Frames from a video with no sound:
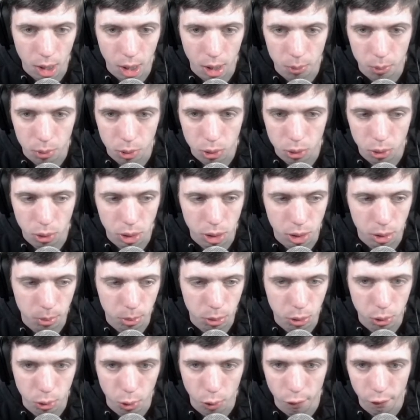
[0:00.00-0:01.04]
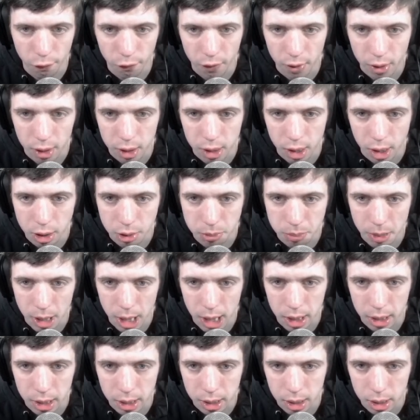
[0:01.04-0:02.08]
and we're going to move this
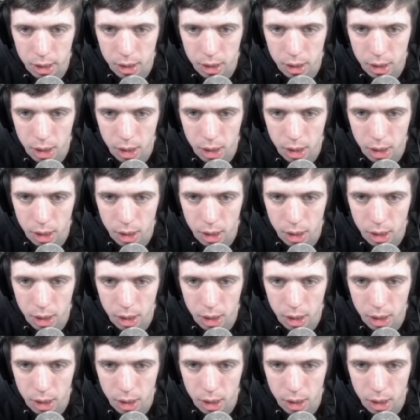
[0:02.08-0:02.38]
back.